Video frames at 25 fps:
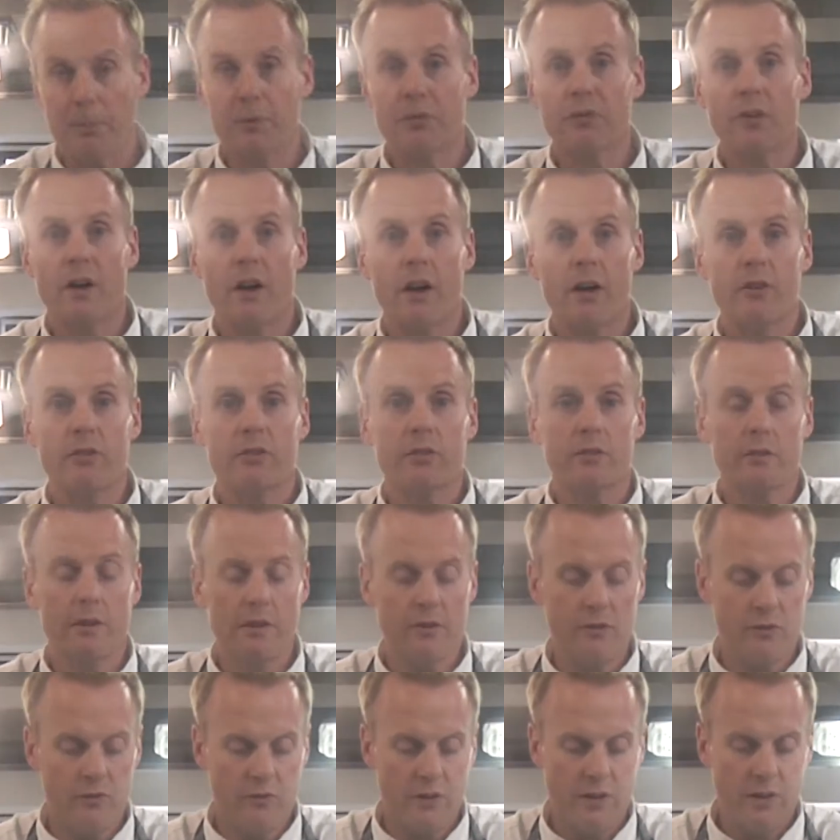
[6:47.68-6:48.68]
what
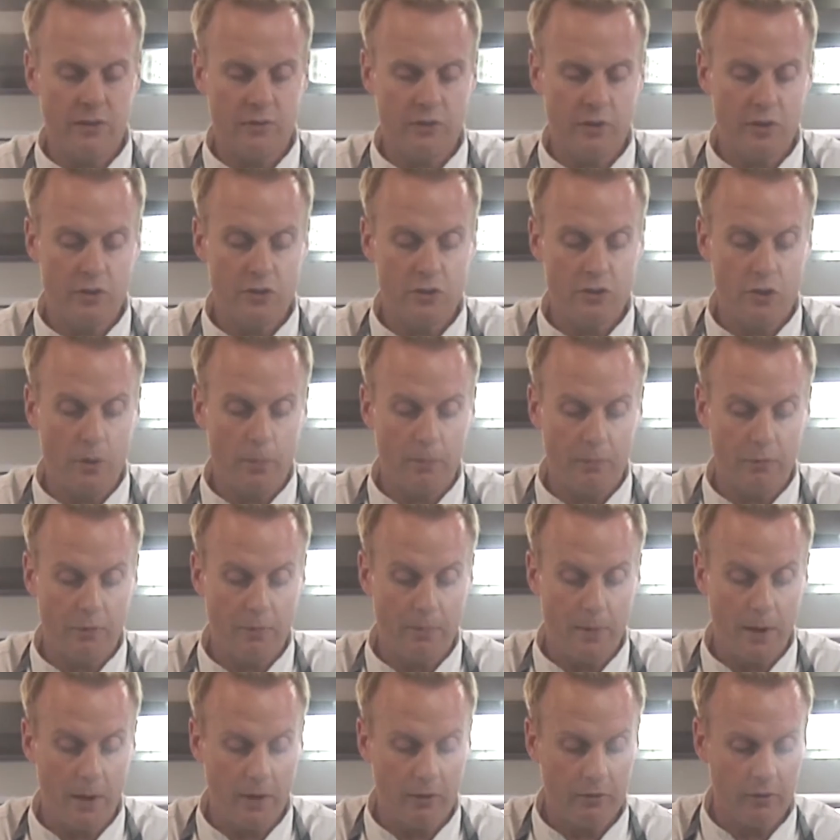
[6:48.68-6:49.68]
passata is chopped
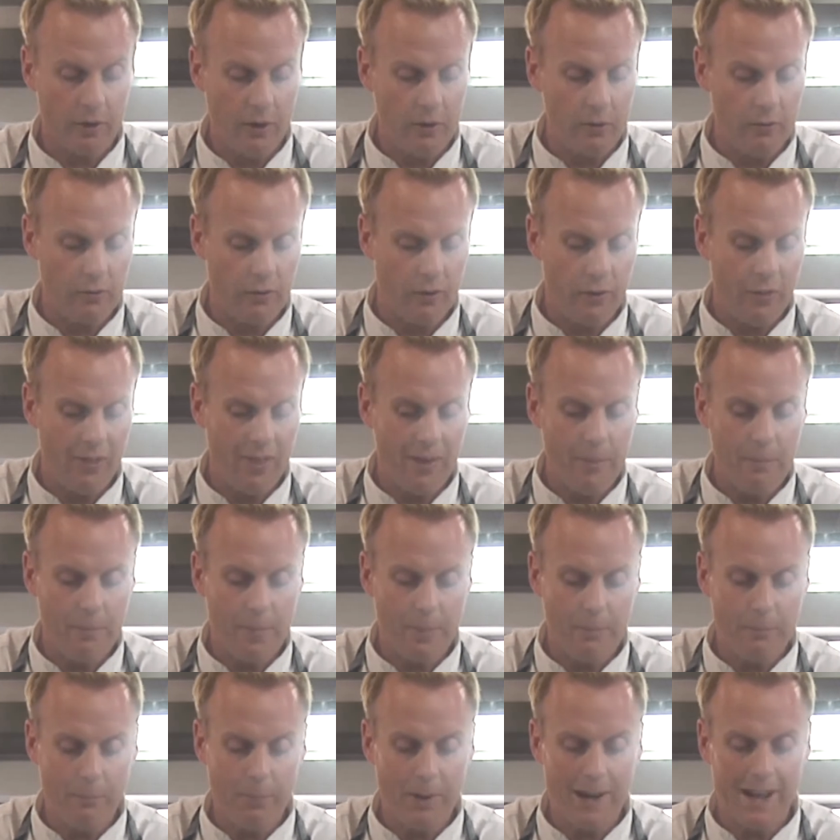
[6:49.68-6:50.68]
tomatoes that have
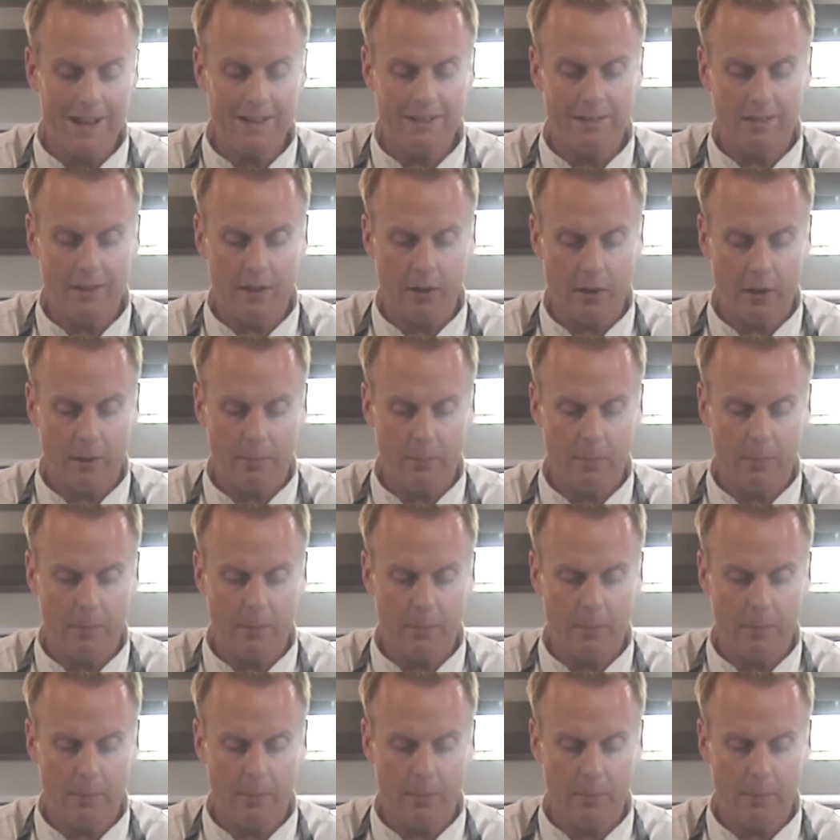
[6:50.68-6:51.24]
then been blended